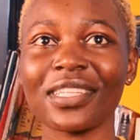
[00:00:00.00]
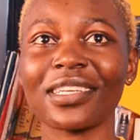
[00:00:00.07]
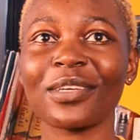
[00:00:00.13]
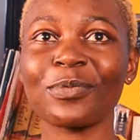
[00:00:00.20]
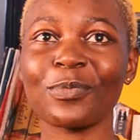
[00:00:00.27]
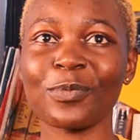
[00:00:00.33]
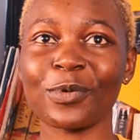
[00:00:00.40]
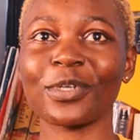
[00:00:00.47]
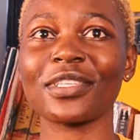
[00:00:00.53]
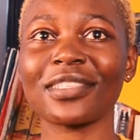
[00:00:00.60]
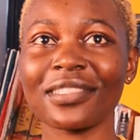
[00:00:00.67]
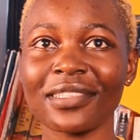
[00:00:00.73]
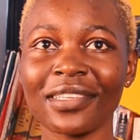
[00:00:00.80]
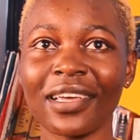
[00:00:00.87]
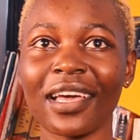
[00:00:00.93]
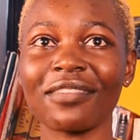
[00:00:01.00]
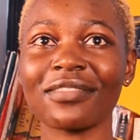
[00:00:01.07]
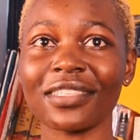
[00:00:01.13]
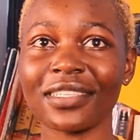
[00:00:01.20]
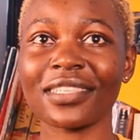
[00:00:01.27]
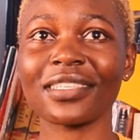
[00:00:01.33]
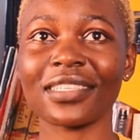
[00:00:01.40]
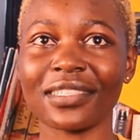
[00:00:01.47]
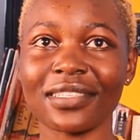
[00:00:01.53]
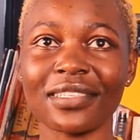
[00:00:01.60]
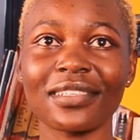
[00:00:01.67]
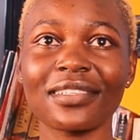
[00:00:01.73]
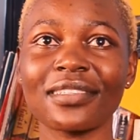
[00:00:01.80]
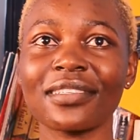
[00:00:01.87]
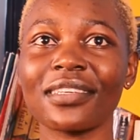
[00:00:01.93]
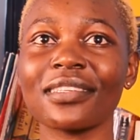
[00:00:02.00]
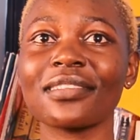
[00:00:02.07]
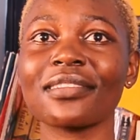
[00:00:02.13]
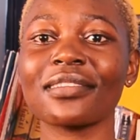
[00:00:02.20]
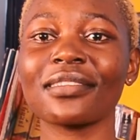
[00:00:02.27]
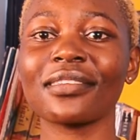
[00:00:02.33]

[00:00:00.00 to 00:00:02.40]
that I was after AkiraChix is